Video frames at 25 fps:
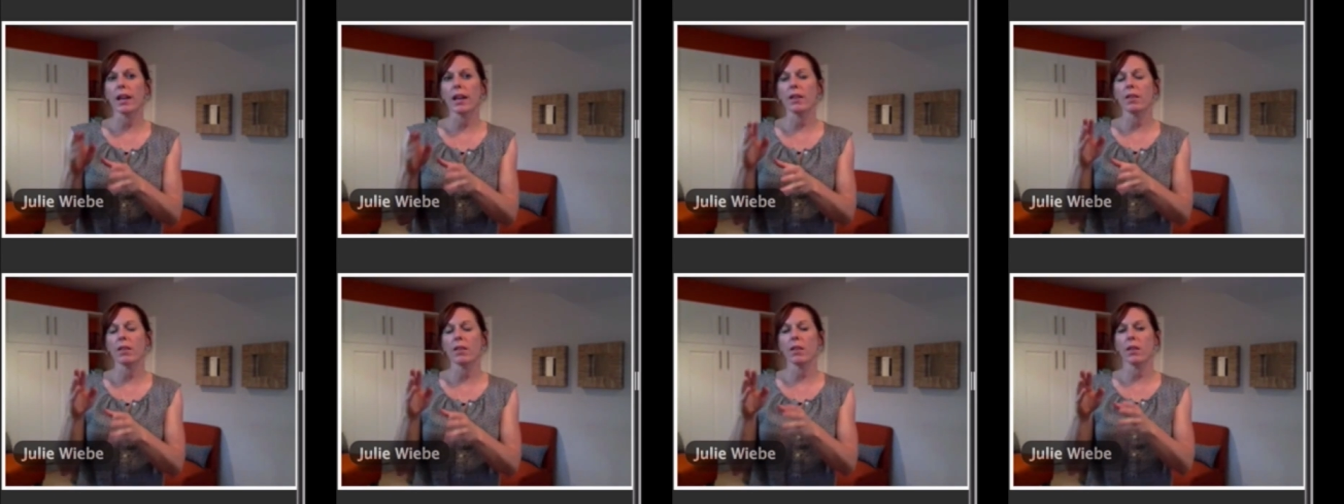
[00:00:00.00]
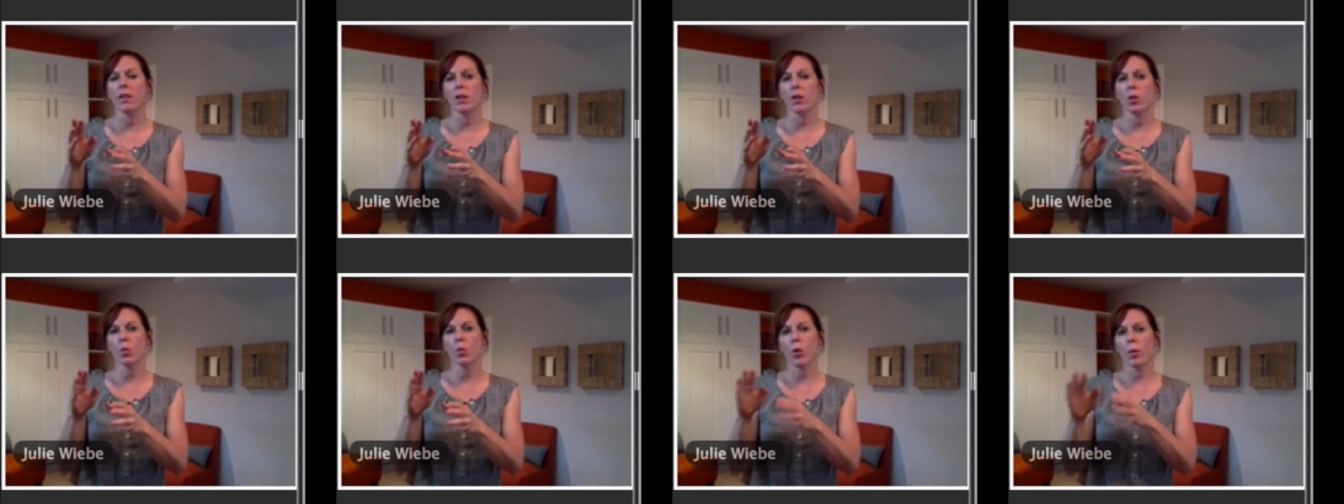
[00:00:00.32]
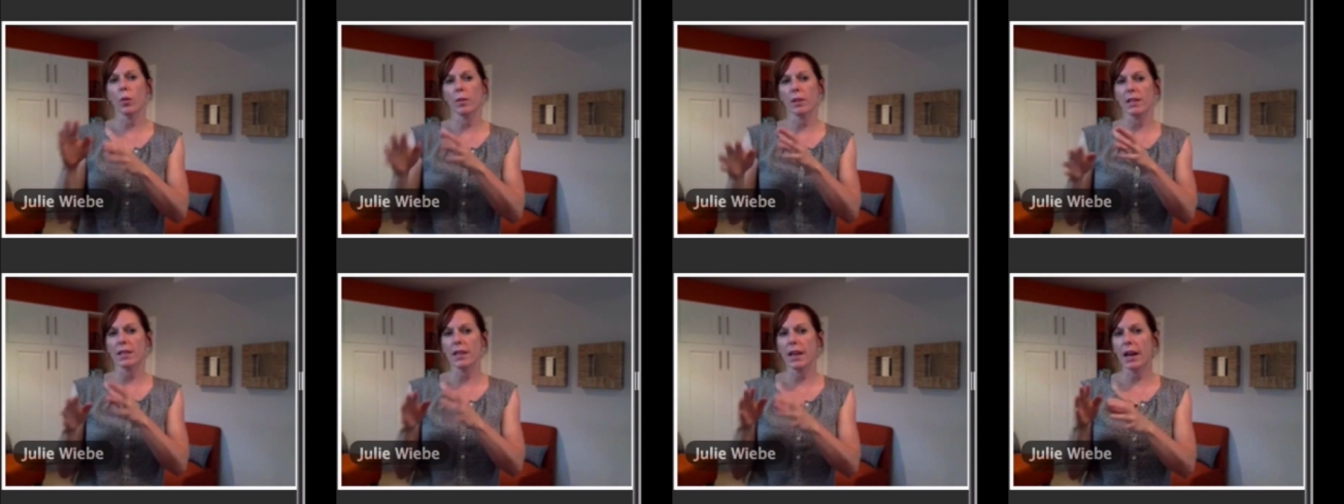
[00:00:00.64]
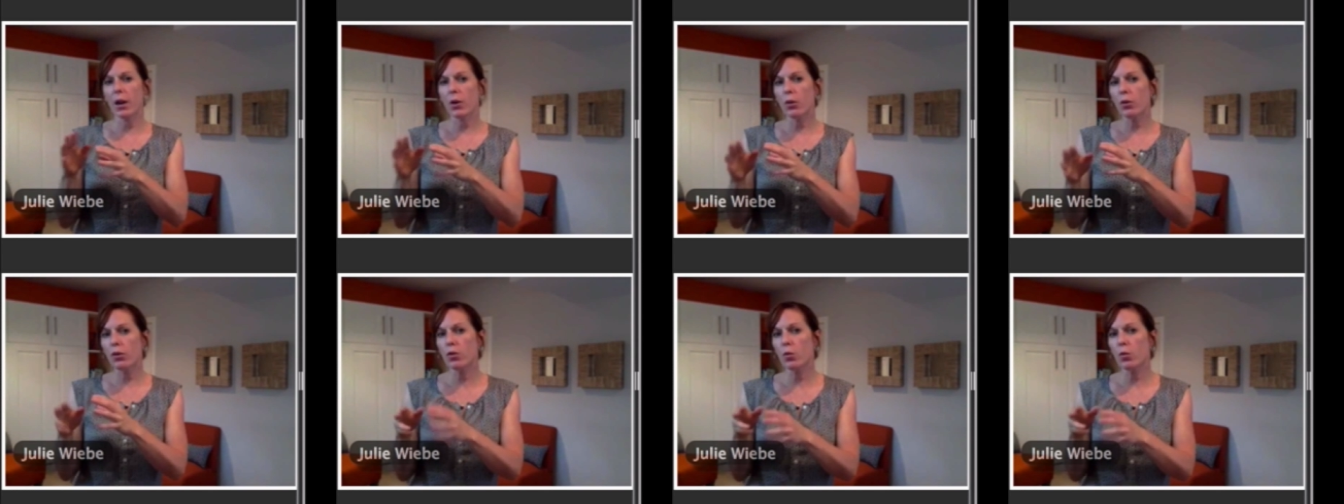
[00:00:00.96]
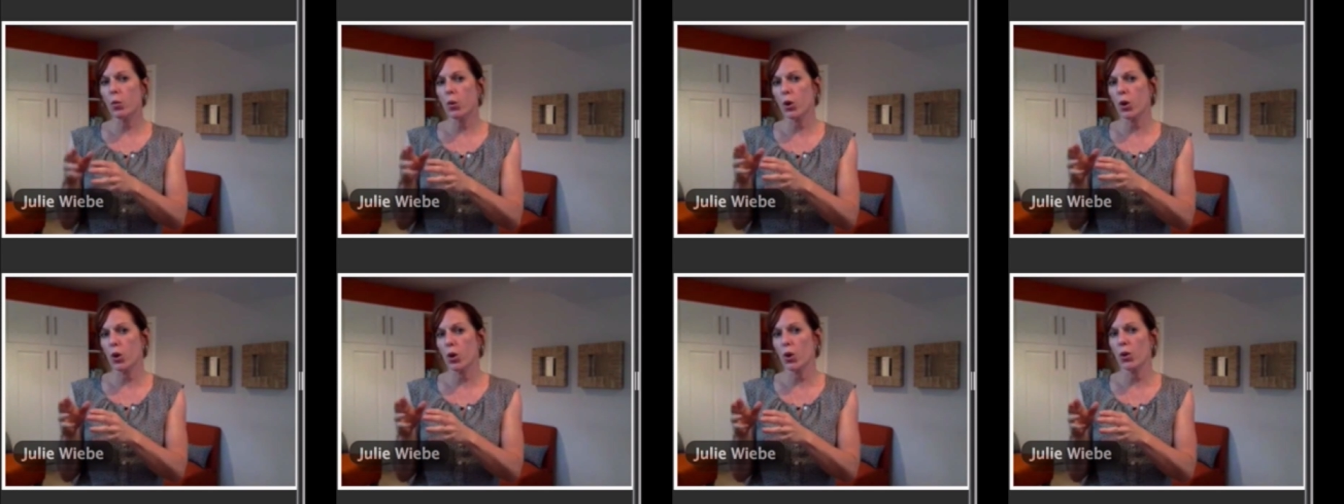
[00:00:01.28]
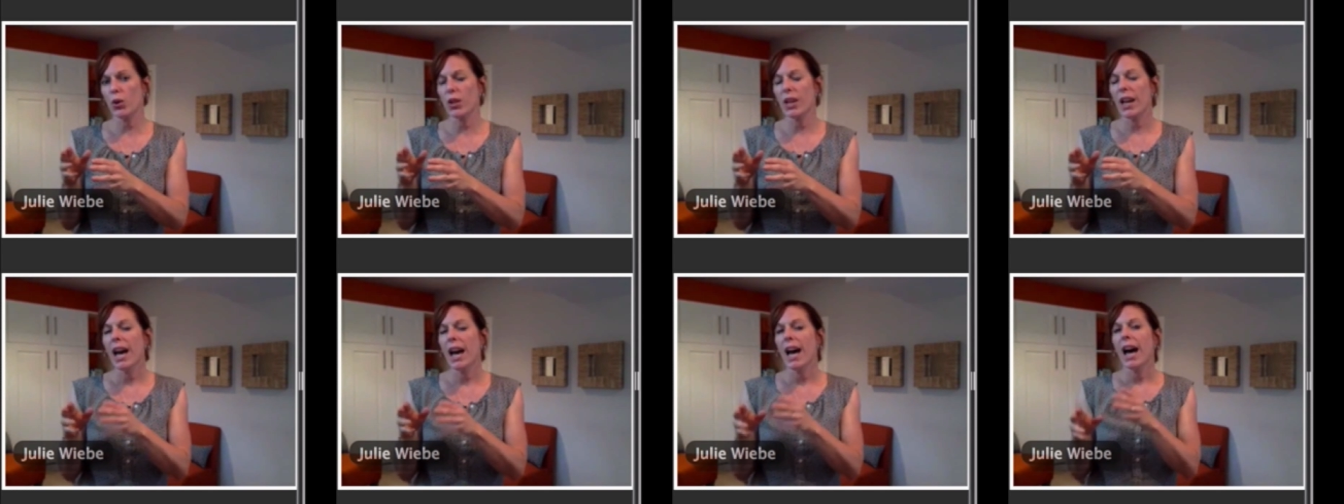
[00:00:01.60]
in the women's health
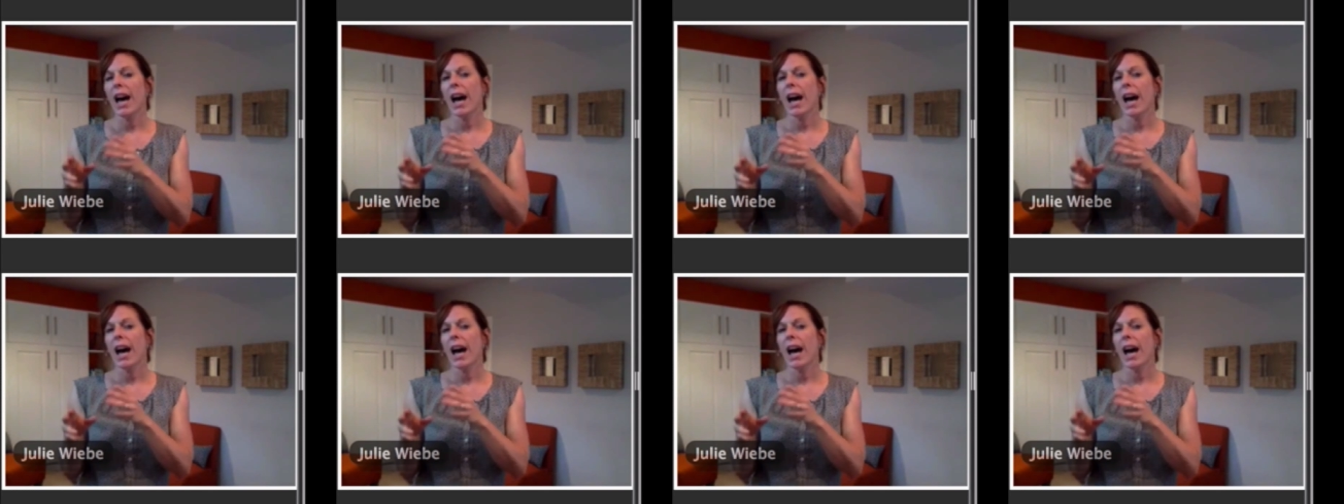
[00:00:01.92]
world,